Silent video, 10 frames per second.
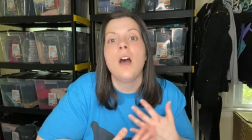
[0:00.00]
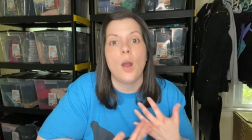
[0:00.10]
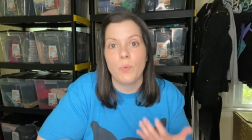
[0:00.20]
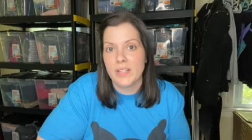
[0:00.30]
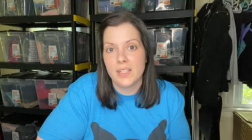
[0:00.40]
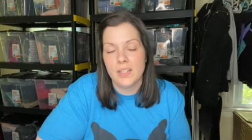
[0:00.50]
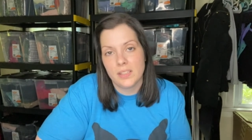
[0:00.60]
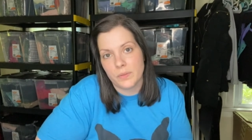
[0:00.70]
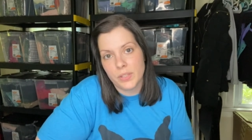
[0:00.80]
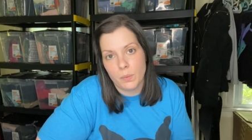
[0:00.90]
a
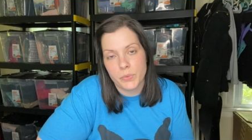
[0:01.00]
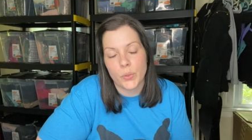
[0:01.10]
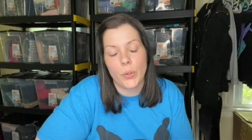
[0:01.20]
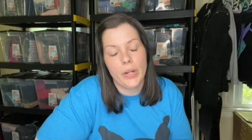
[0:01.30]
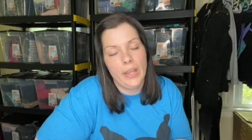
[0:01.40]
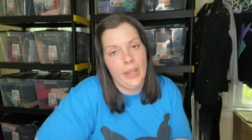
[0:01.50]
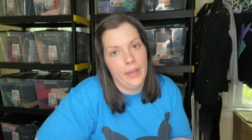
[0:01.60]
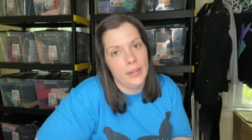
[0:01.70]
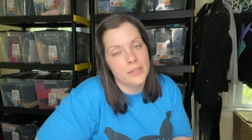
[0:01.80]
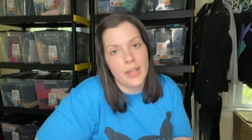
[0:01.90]
residence of some sort,
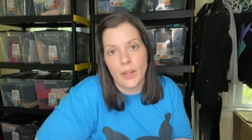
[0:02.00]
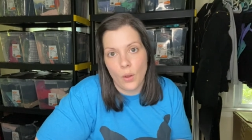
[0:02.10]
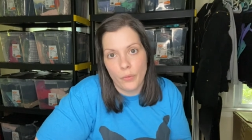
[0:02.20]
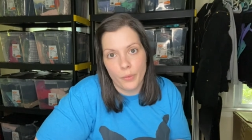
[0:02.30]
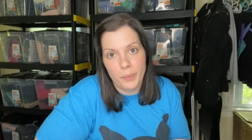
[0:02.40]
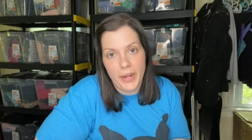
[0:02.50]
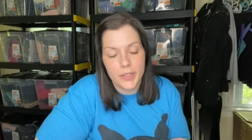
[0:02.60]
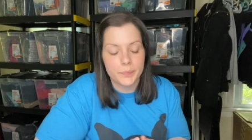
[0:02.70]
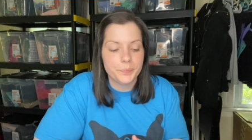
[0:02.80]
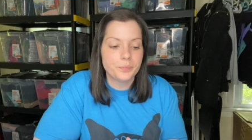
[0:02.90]
and I go from there.